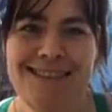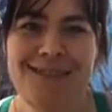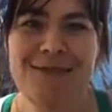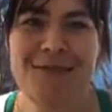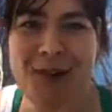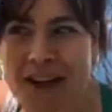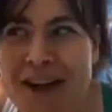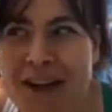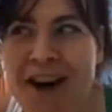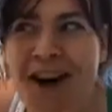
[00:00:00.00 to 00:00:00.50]

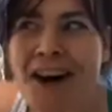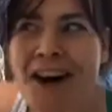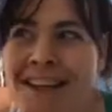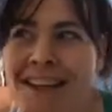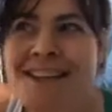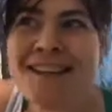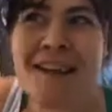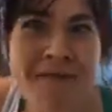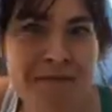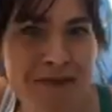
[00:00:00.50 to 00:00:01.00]
regardless
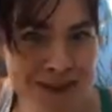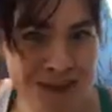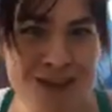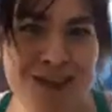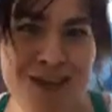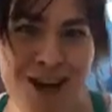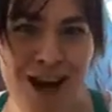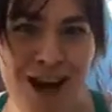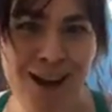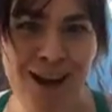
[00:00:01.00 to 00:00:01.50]
of the
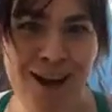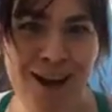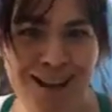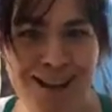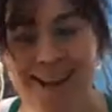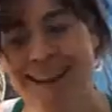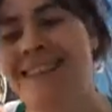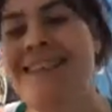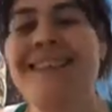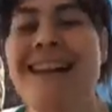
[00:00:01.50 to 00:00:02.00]
shell.
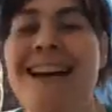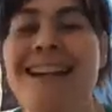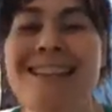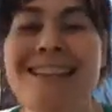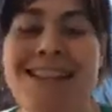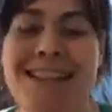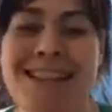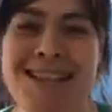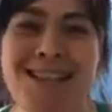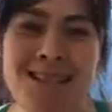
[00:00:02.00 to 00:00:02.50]
That's
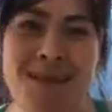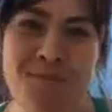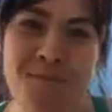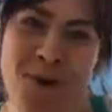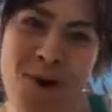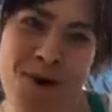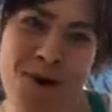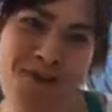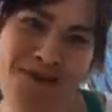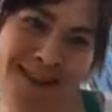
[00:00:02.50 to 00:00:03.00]
the
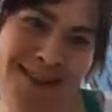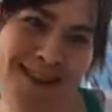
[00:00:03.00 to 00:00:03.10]
part that